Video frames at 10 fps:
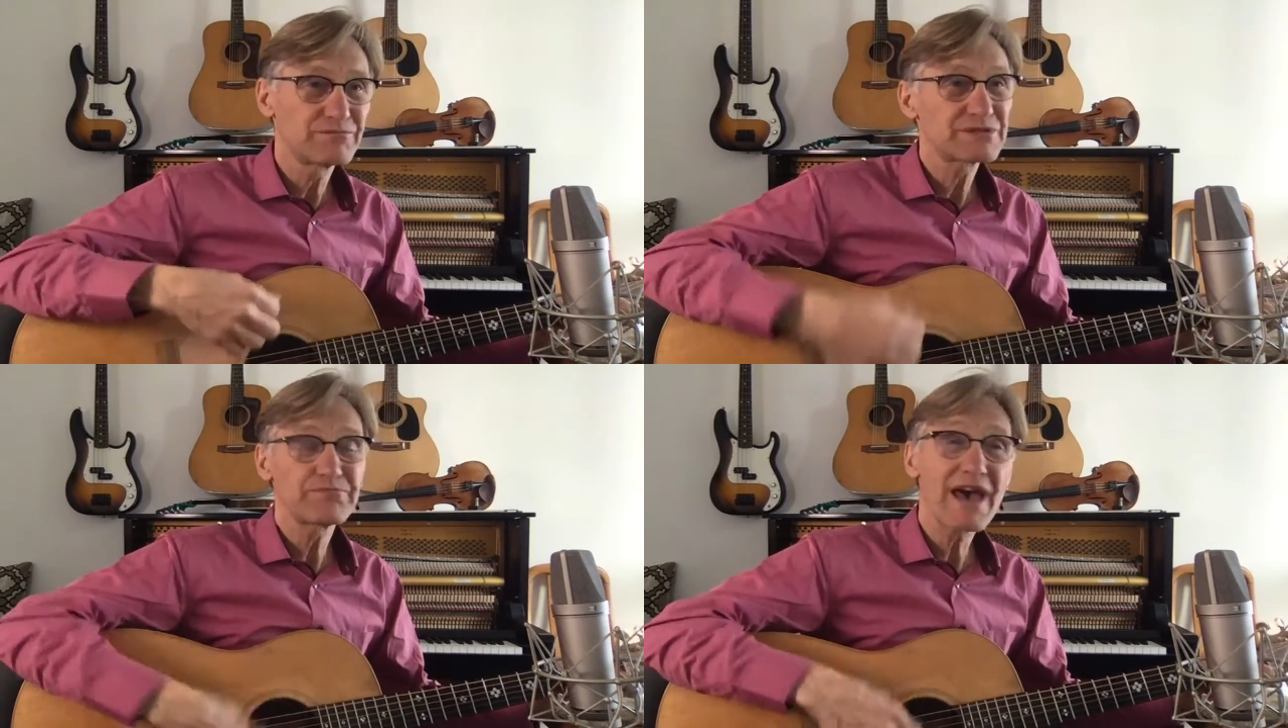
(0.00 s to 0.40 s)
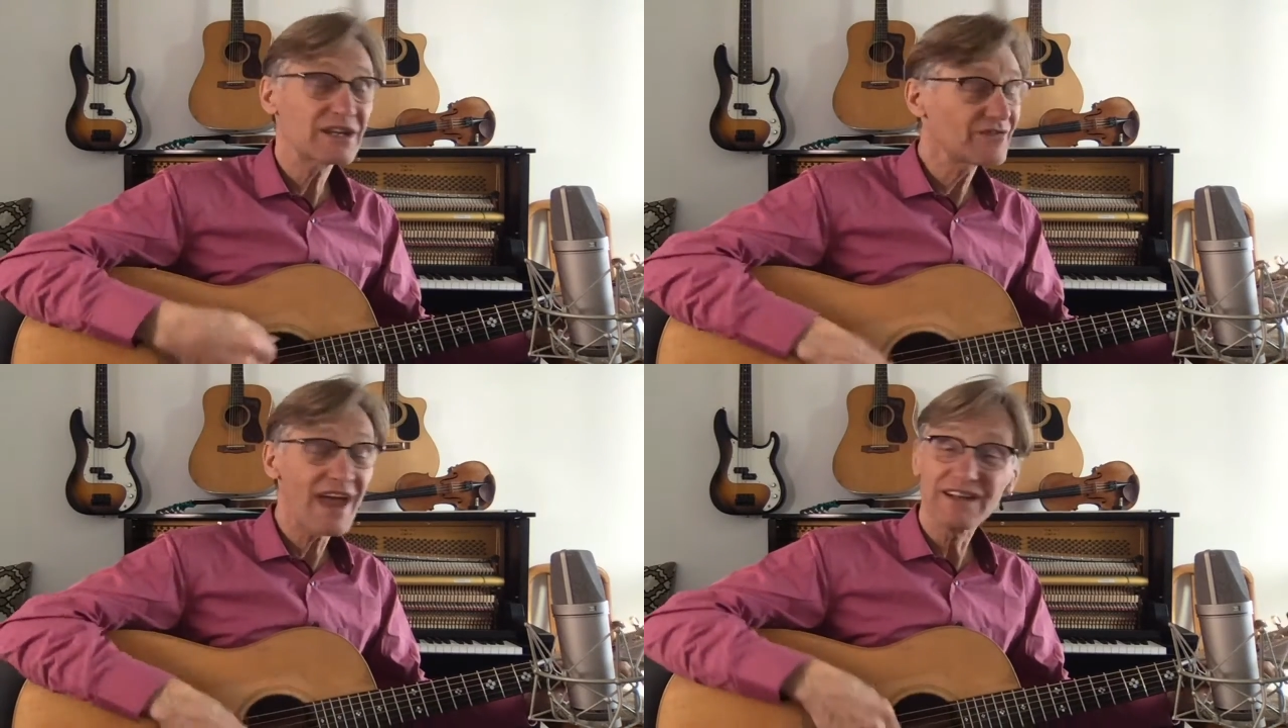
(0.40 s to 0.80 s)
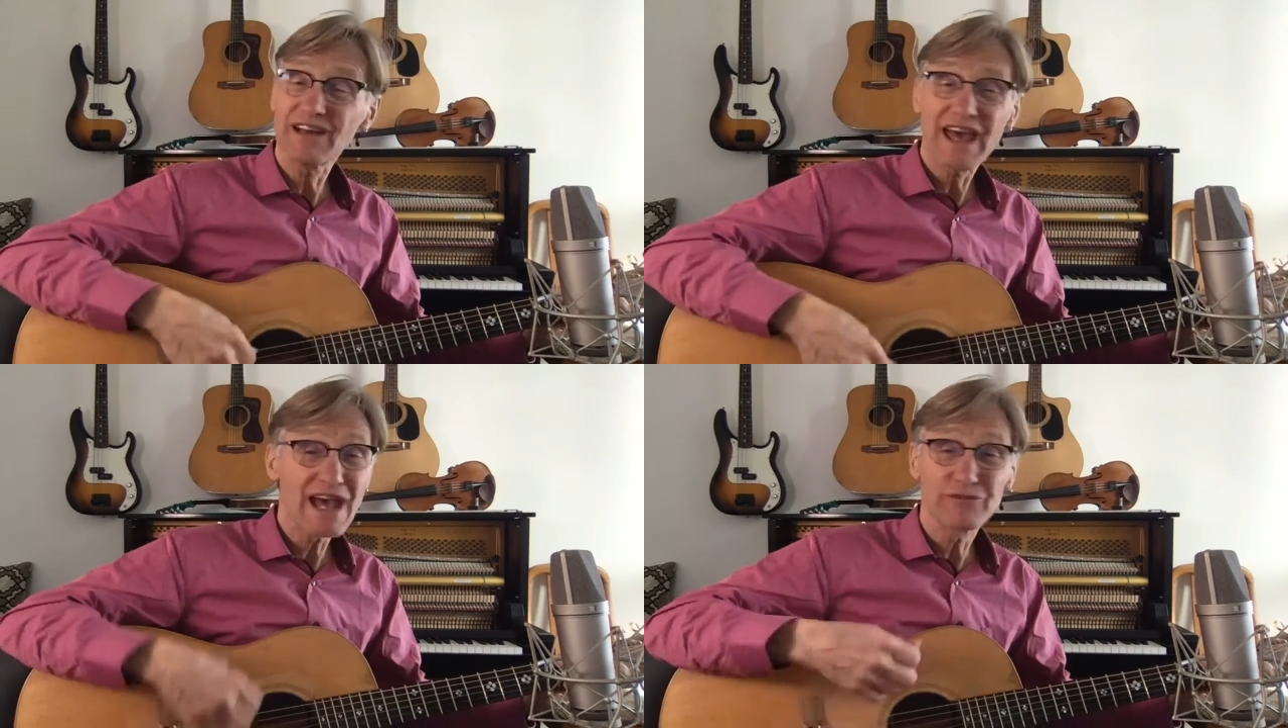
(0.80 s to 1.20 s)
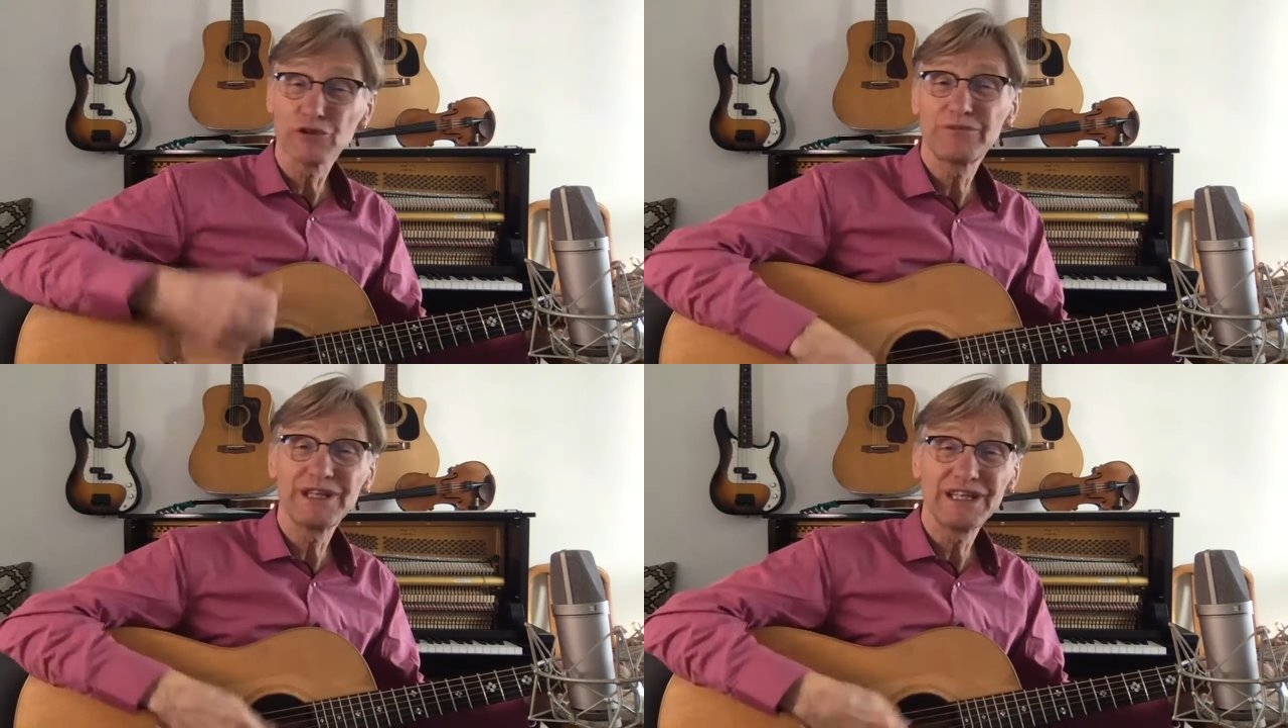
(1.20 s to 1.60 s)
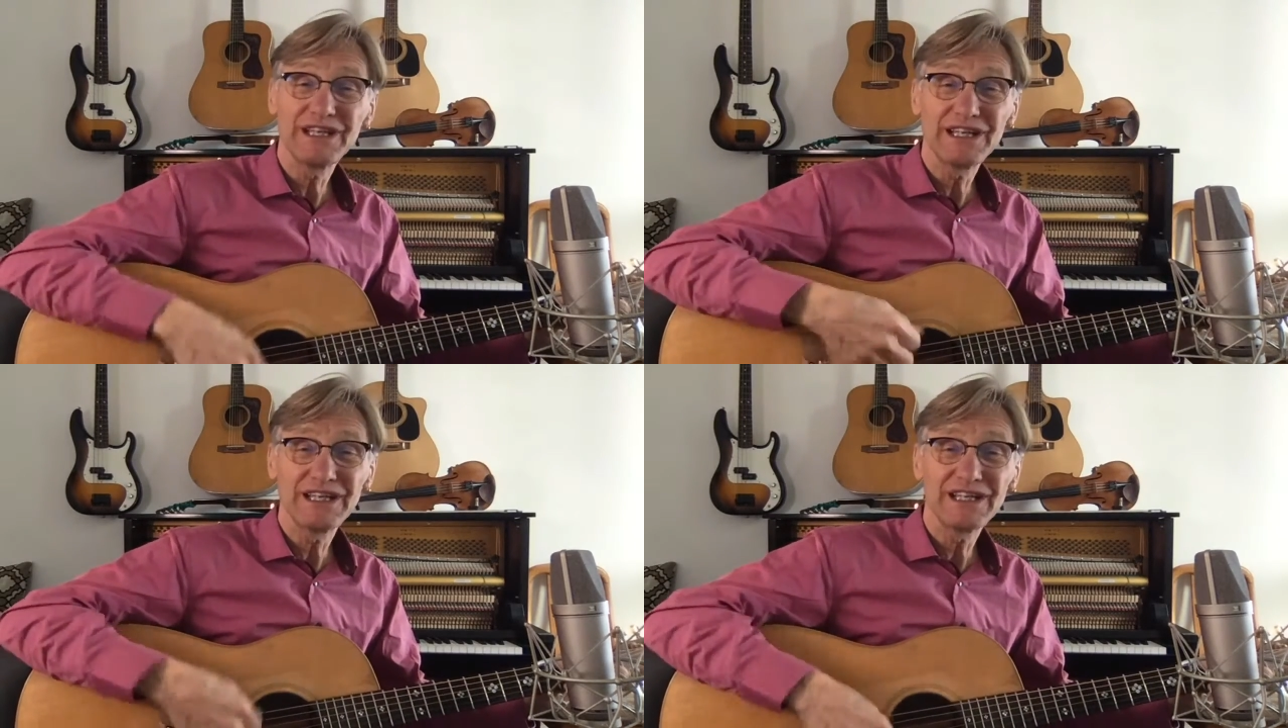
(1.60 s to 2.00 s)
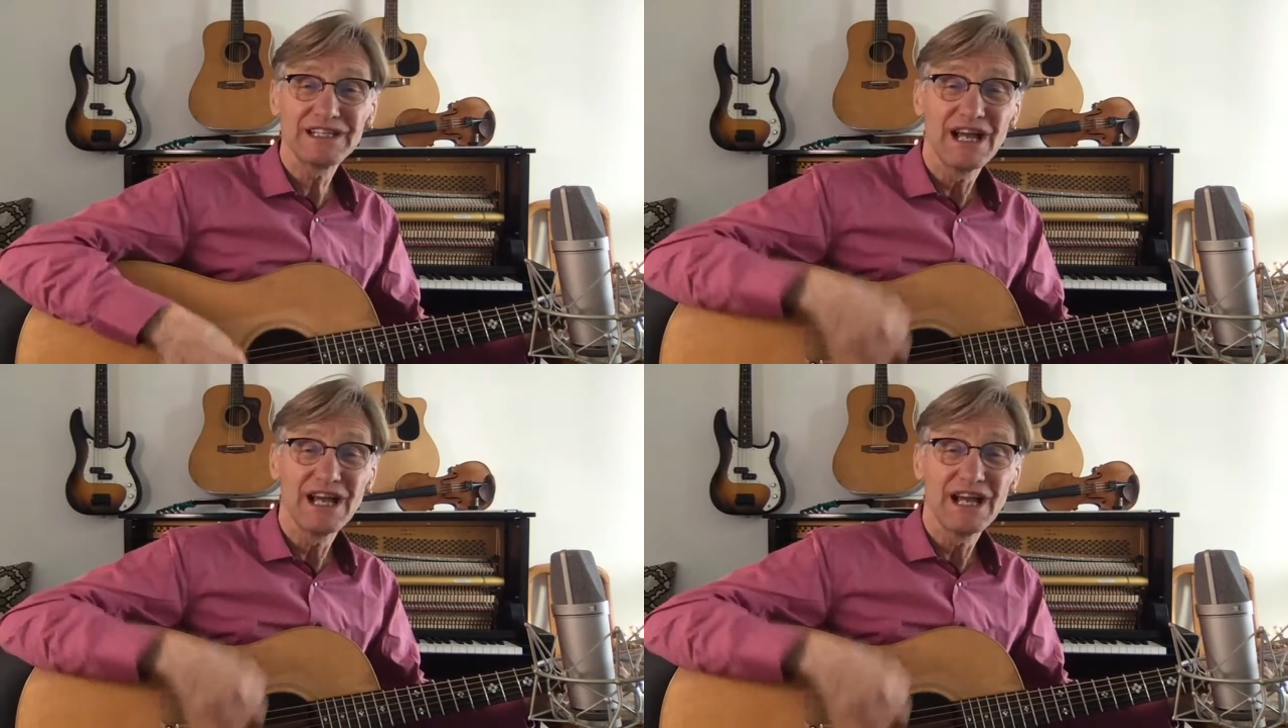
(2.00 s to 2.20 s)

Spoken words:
it's better than you'll ever be.